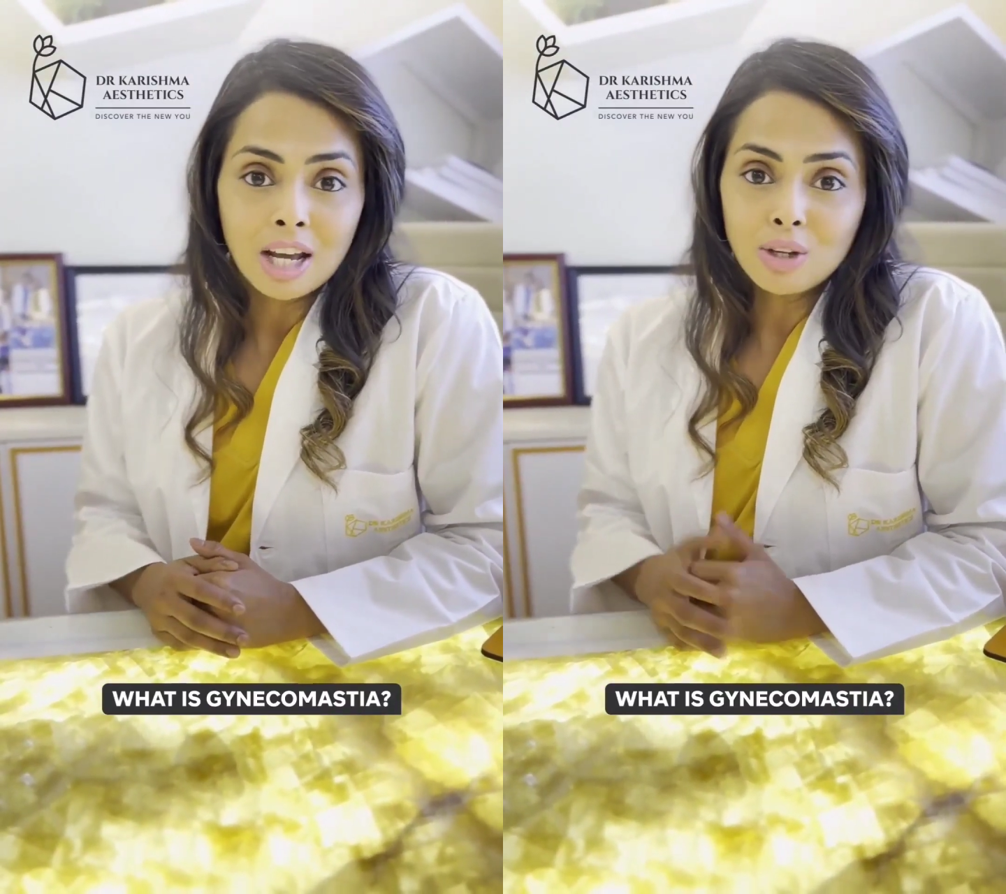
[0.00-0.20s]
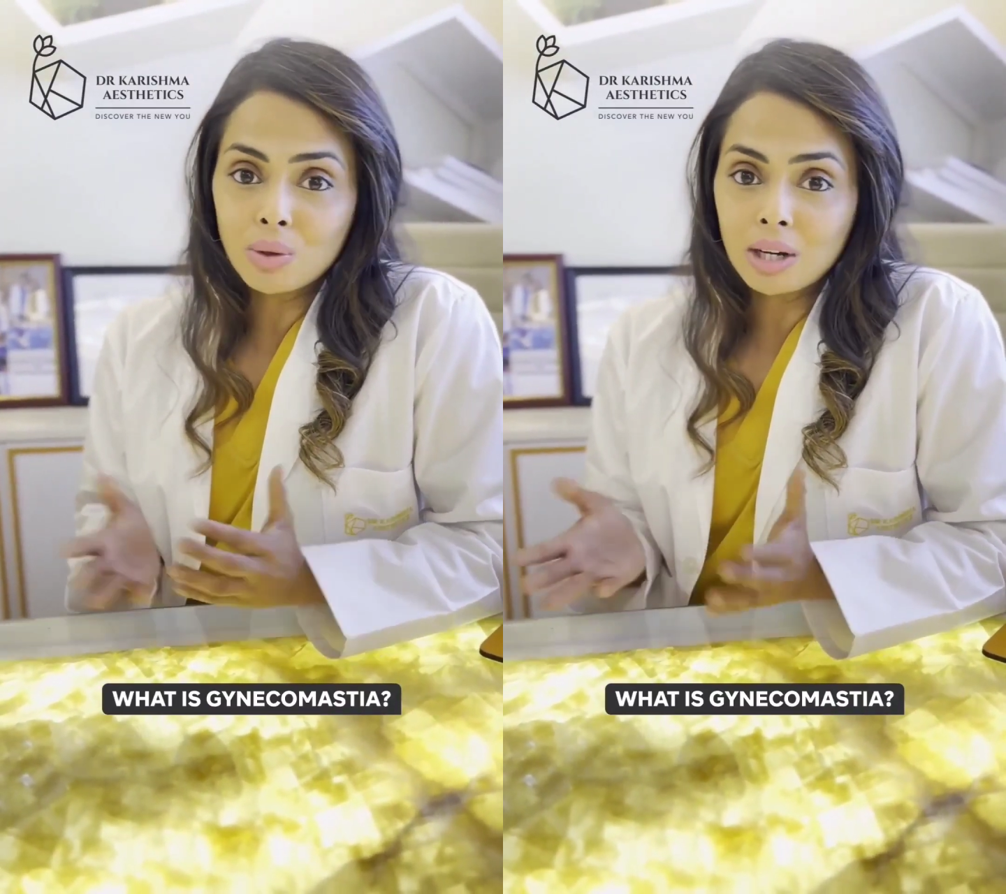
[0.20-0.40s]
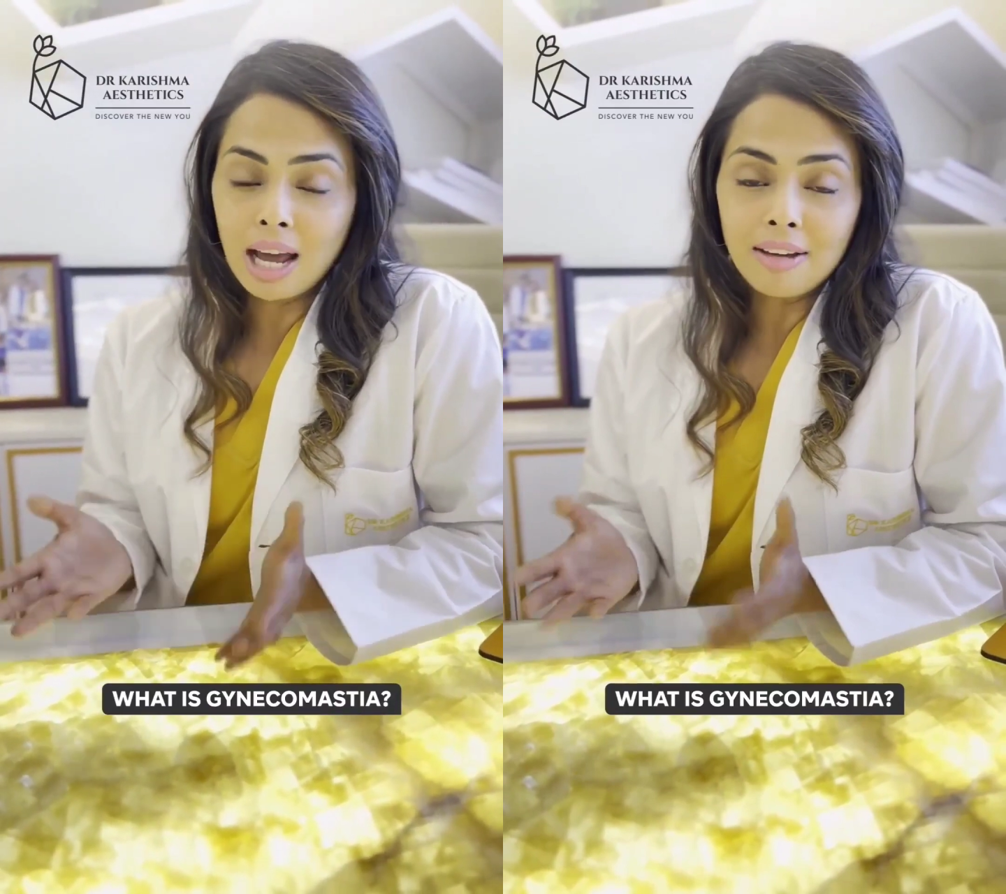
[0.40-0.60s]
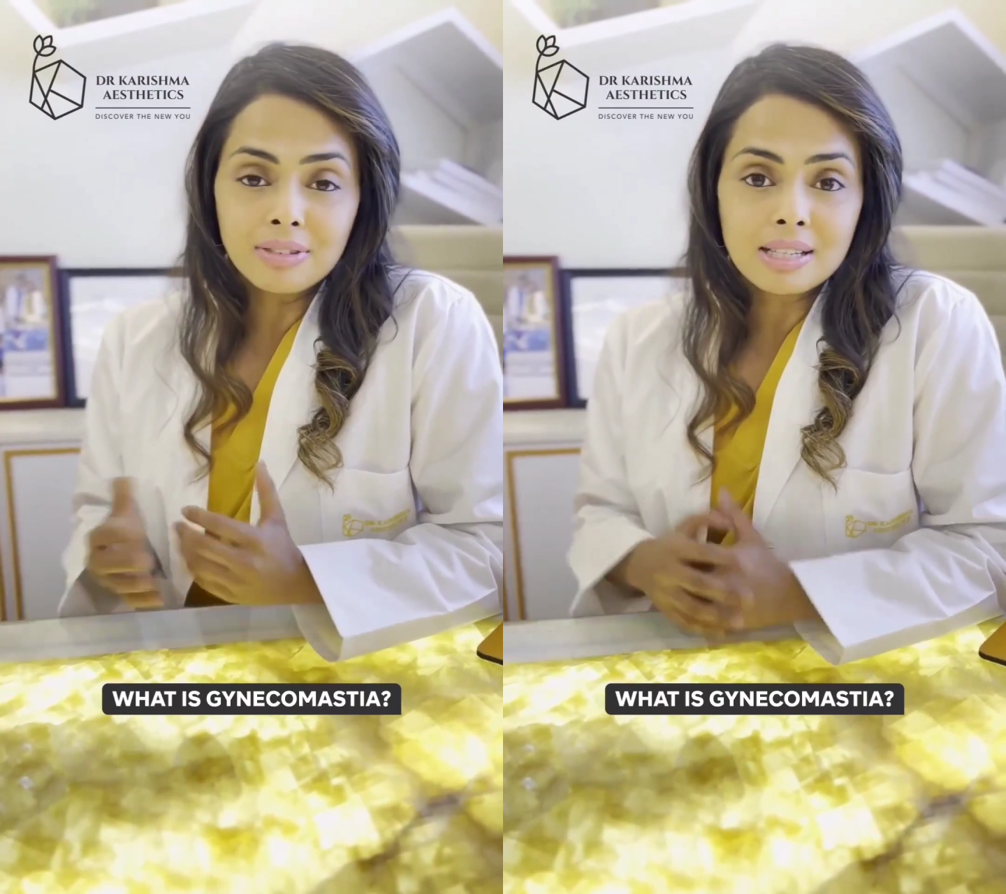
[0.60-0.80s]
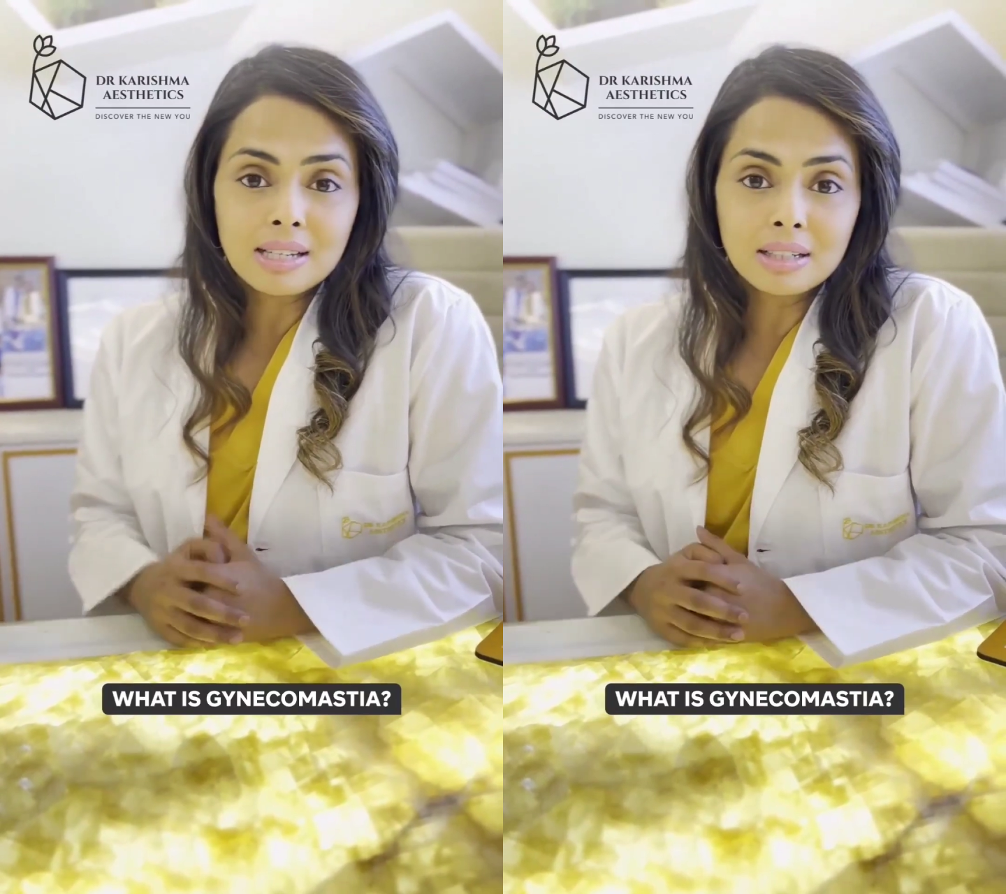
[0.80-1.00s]
You can have
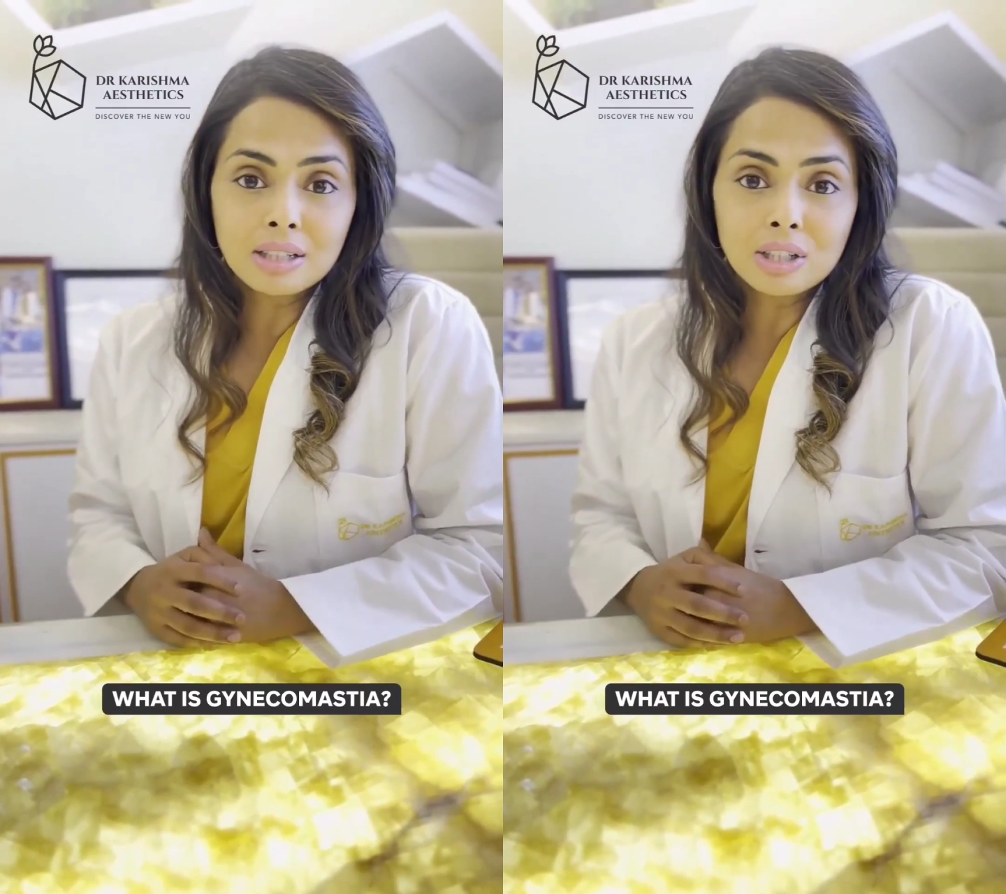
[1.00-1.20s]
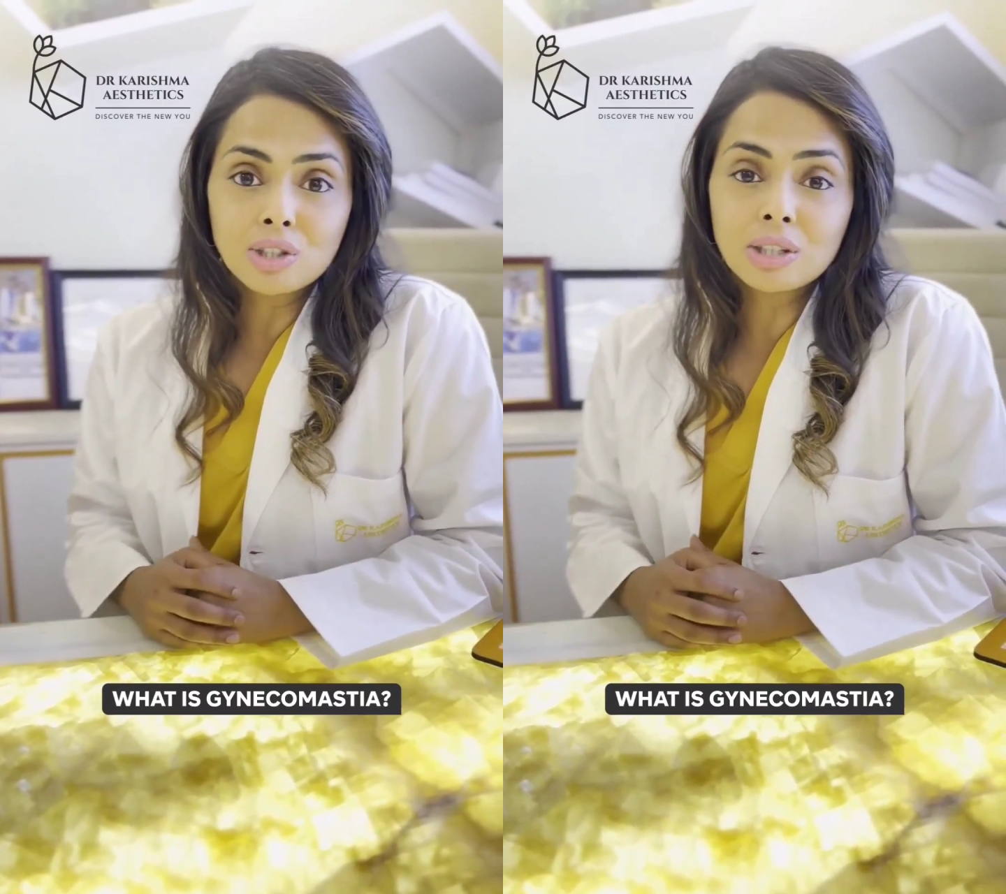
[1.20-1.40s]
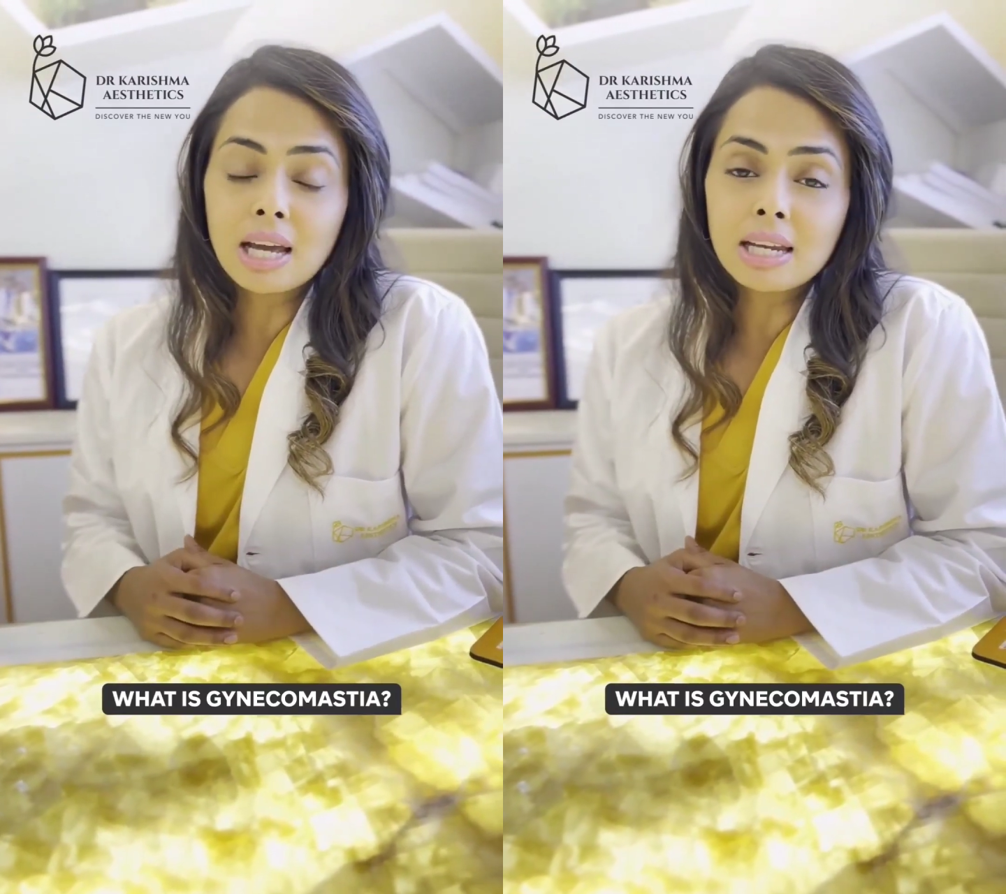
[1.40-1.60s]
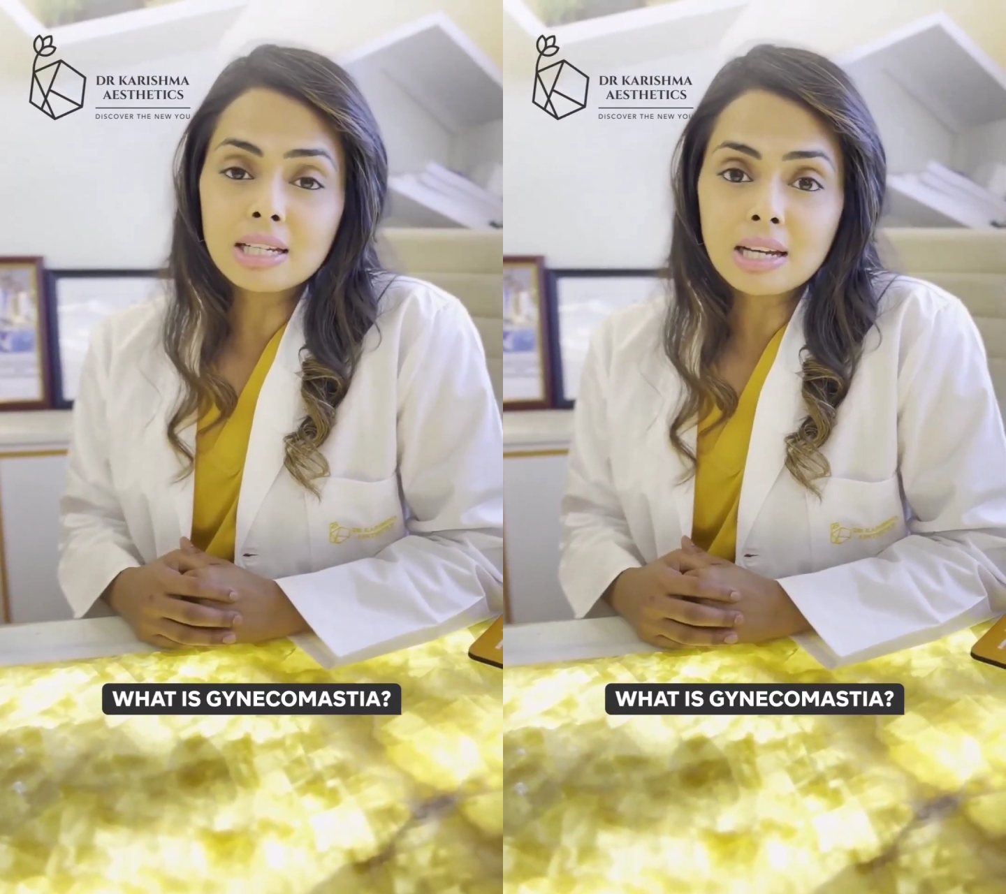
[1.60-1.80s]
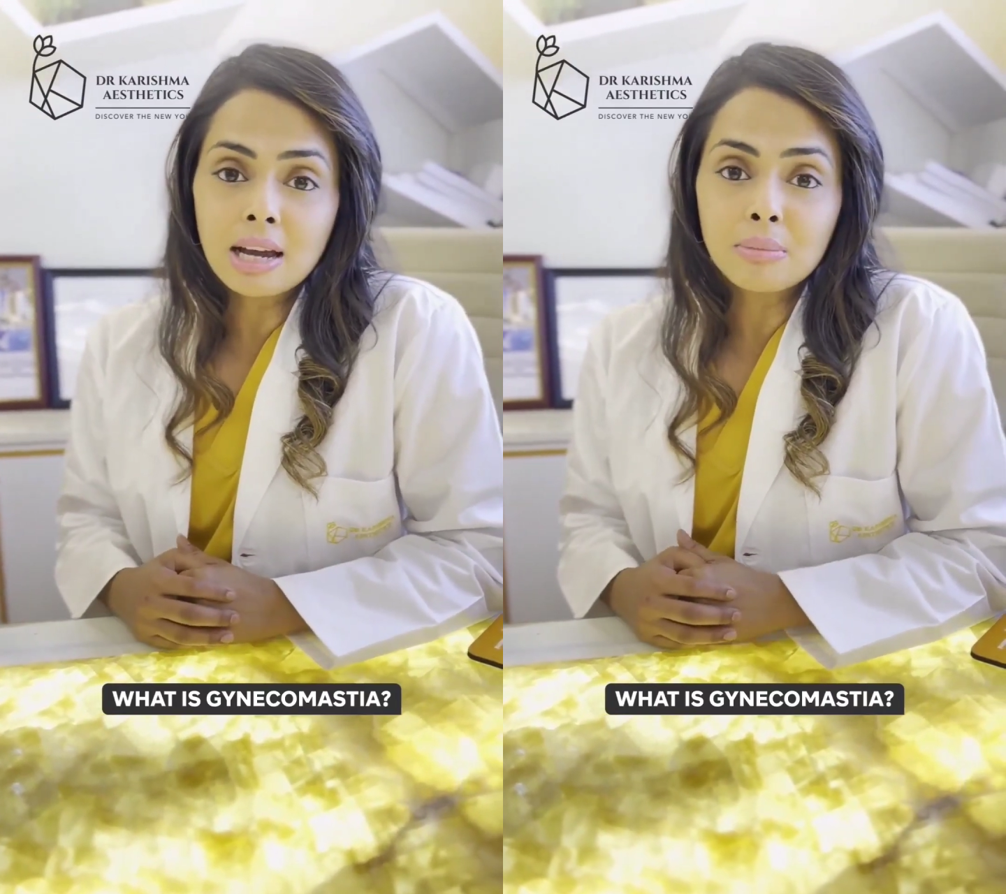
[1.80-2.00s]
this condition
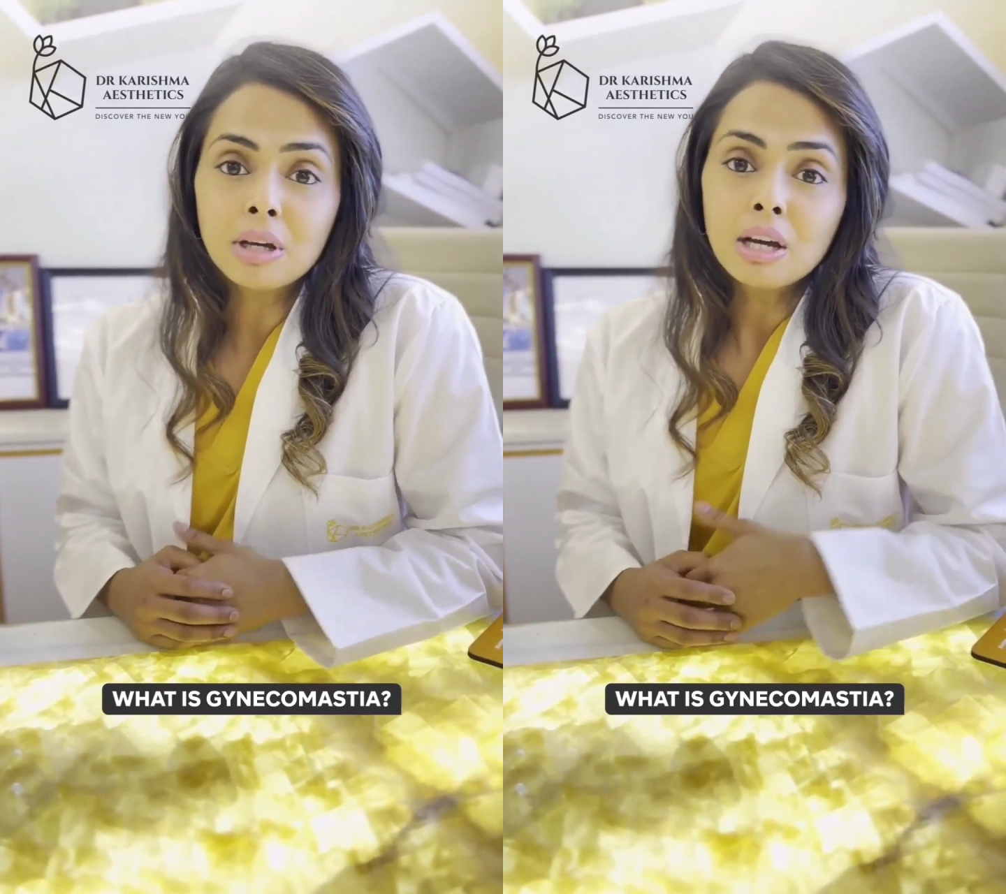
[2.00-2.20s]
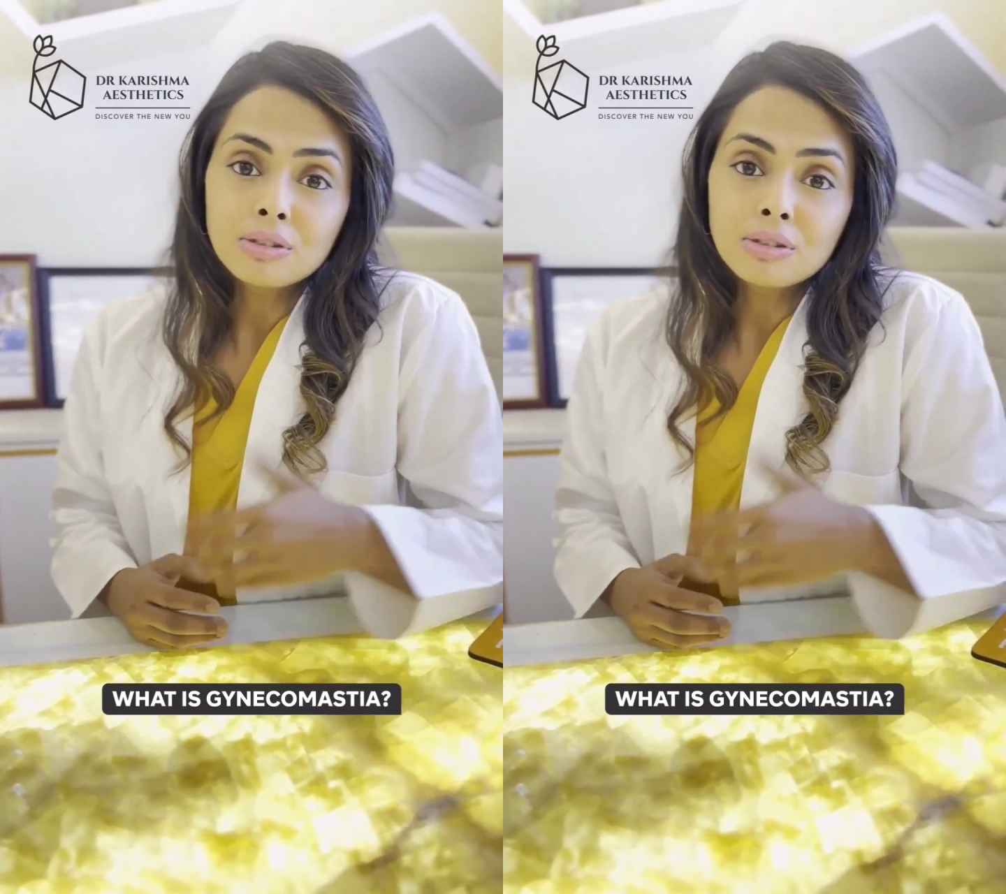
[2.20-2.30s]
anytime